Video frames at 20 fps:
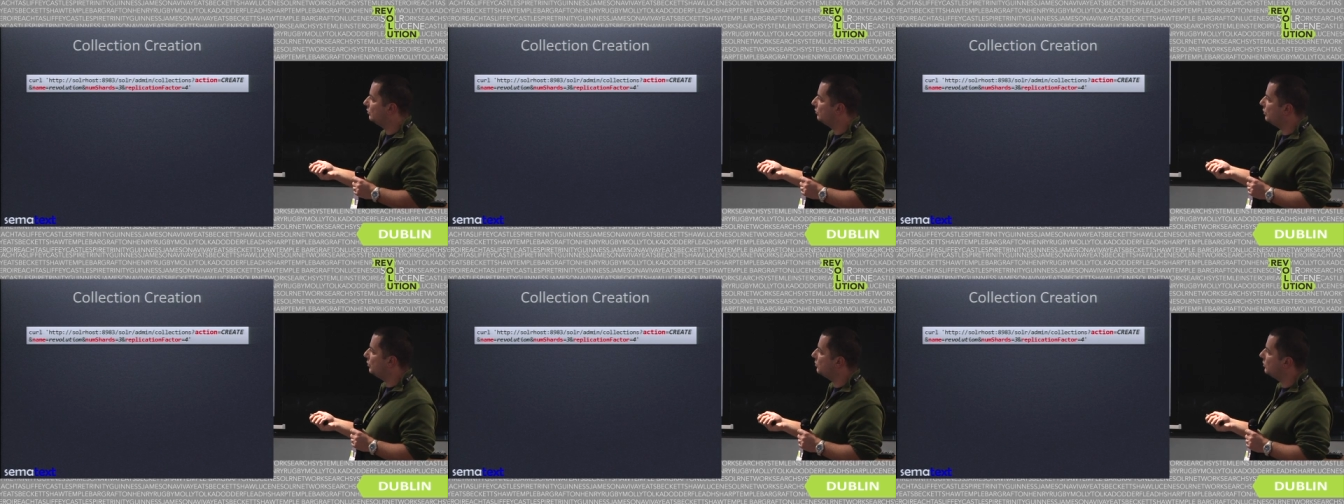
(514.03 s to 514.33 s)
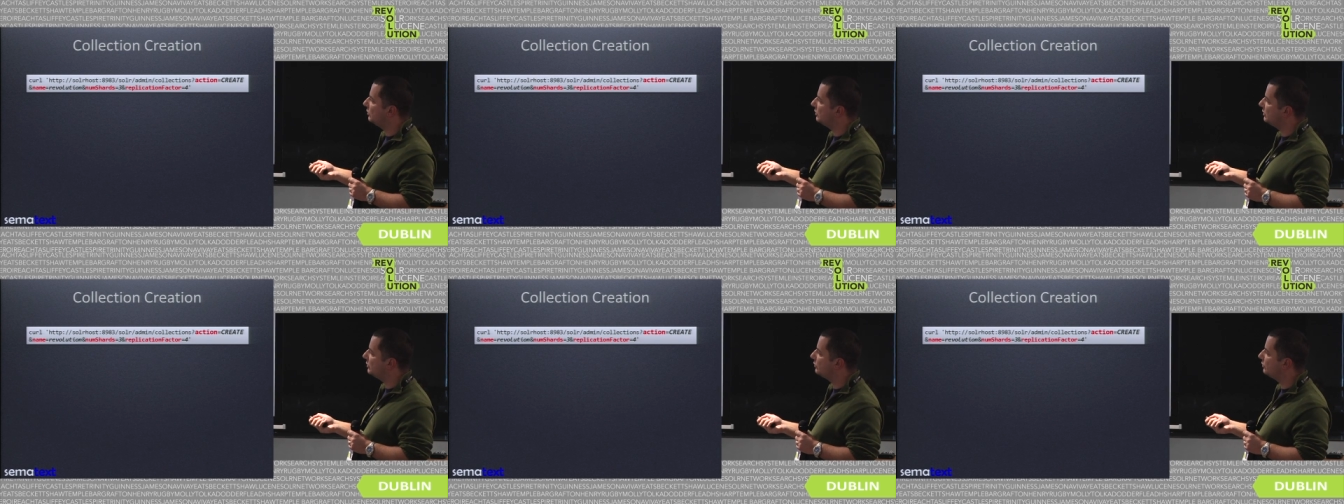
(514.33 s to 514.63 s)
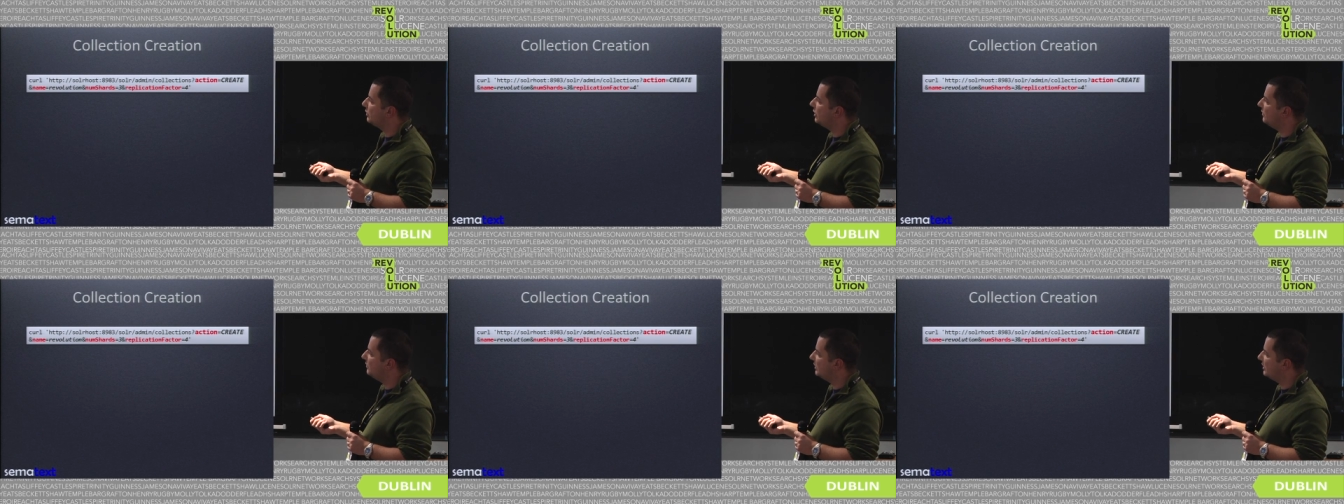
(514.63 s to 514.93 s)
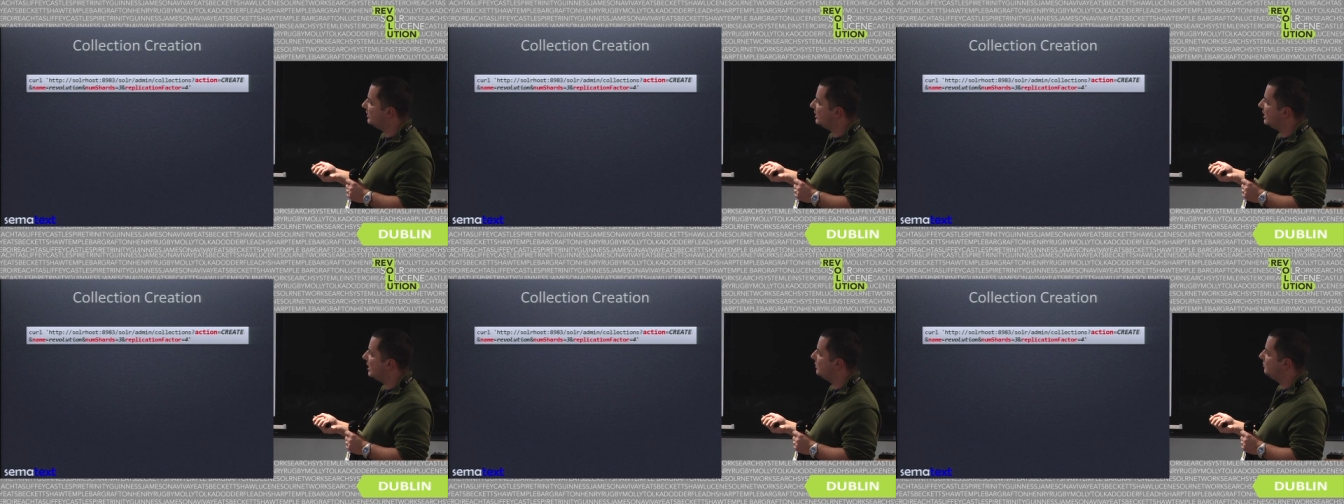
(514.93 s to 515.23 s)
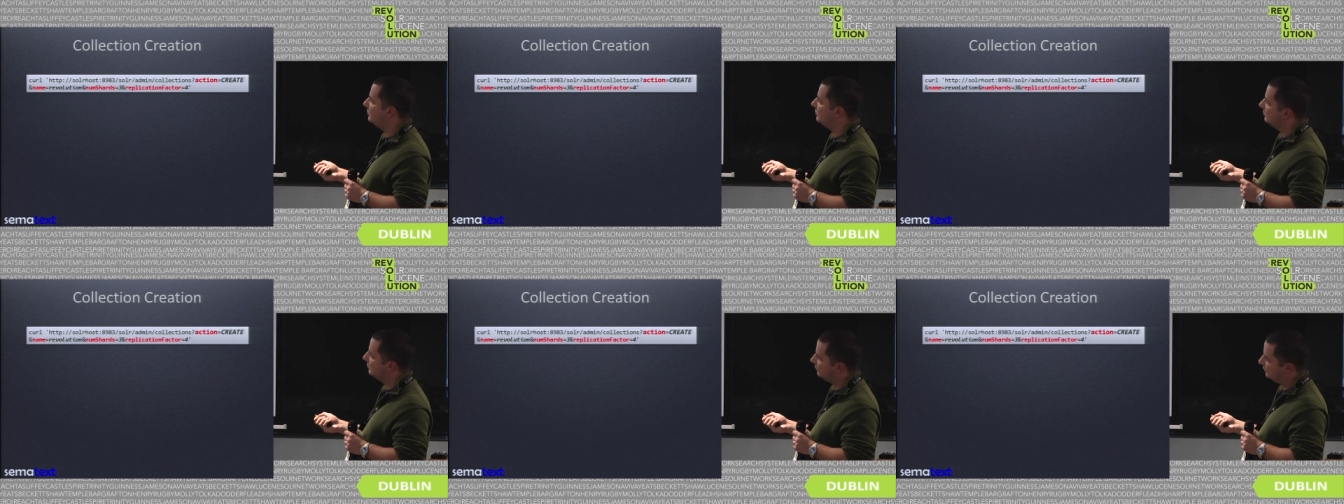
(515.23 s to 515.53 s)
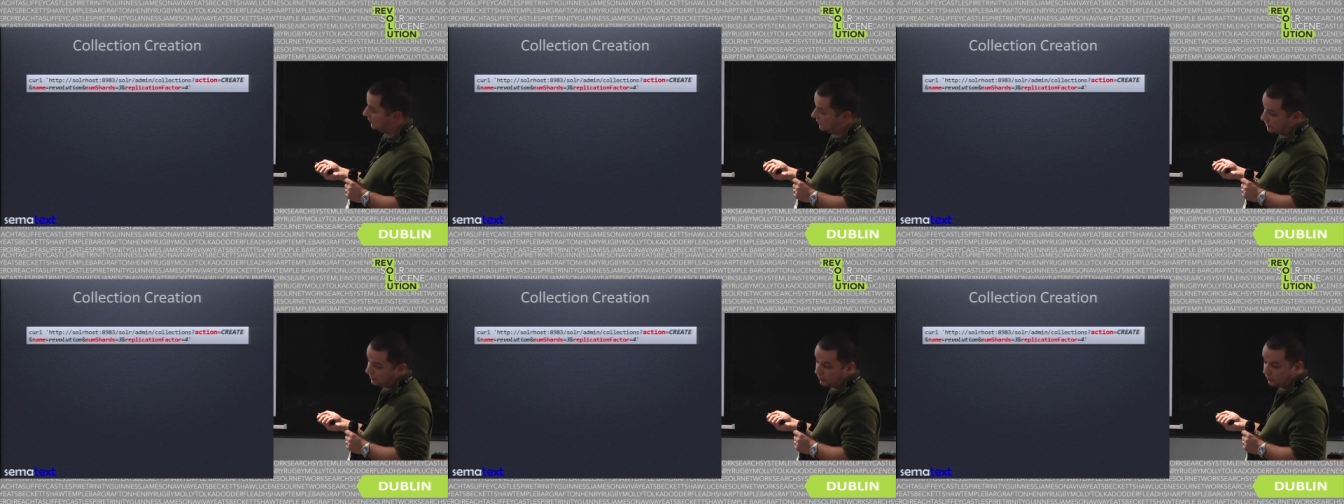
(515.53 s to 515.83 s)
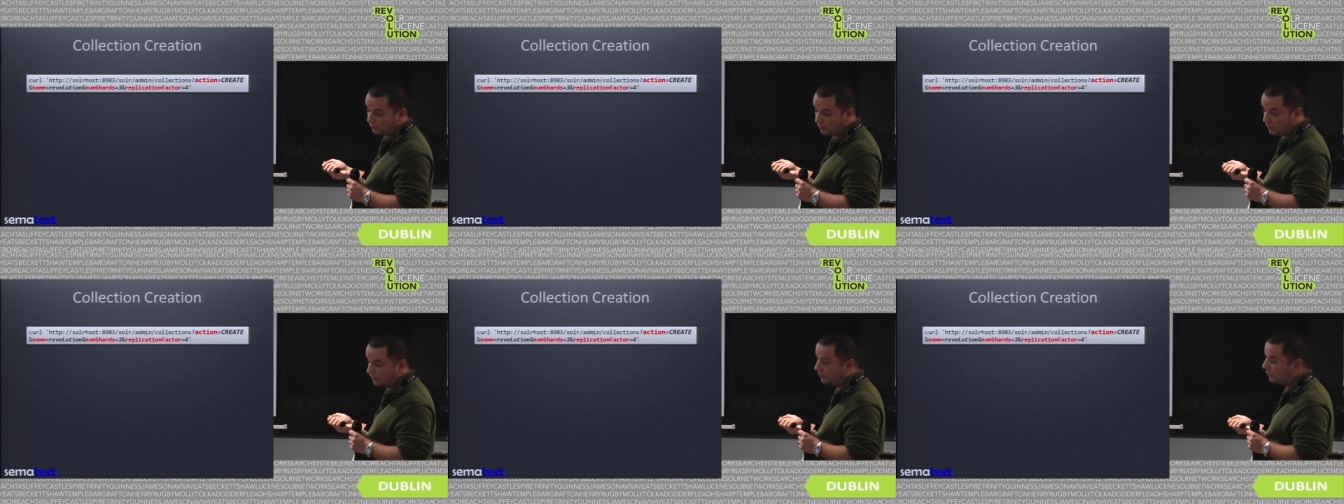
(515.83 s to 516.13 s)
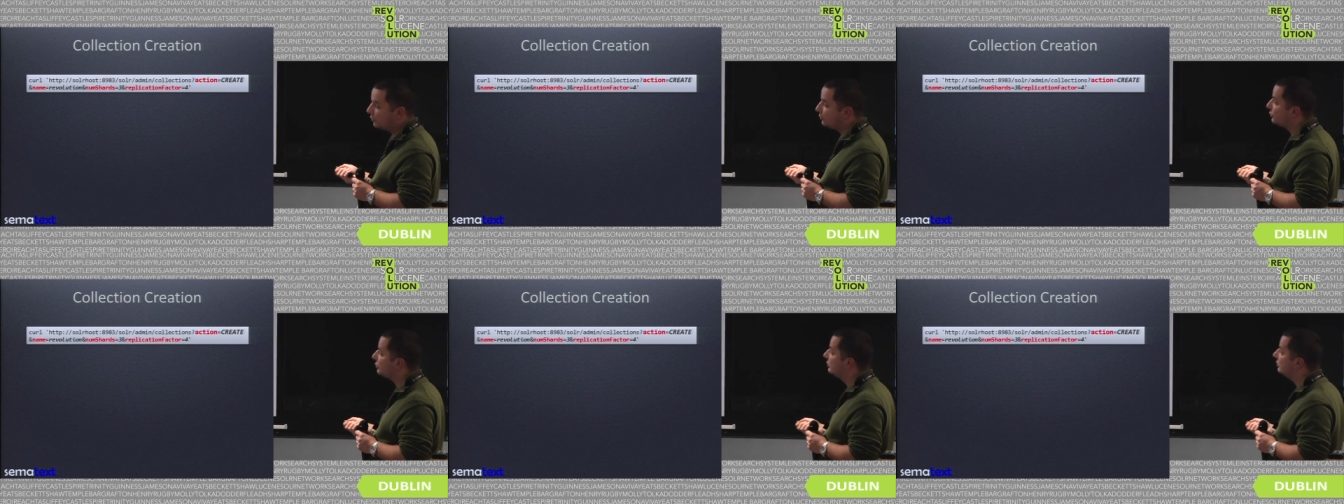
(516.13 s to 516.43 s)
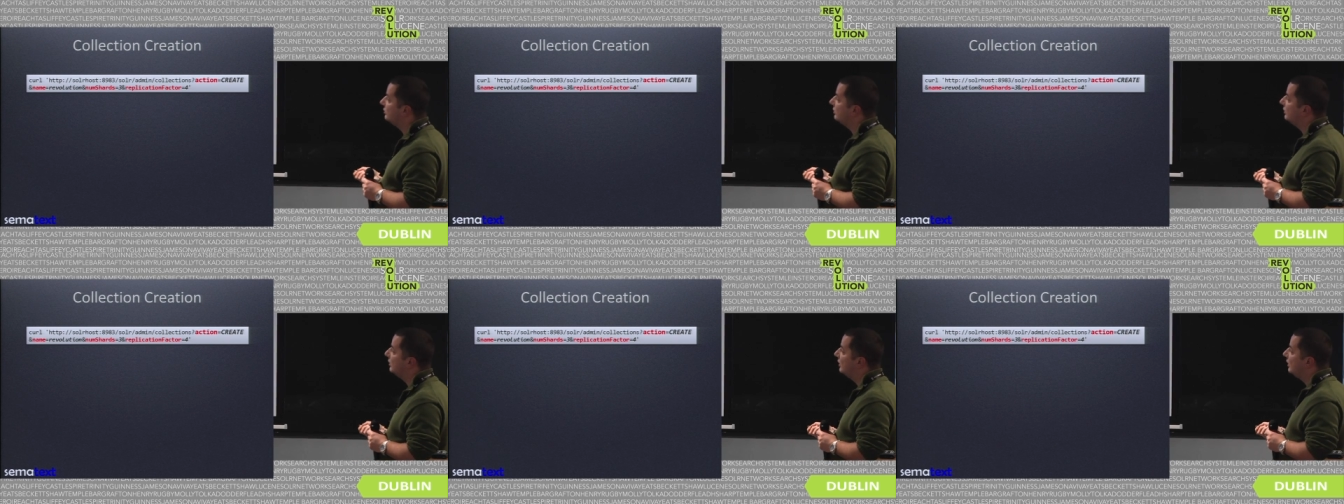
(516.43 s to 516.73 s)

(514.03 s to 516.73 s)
We it to give it a name, it's called revolution.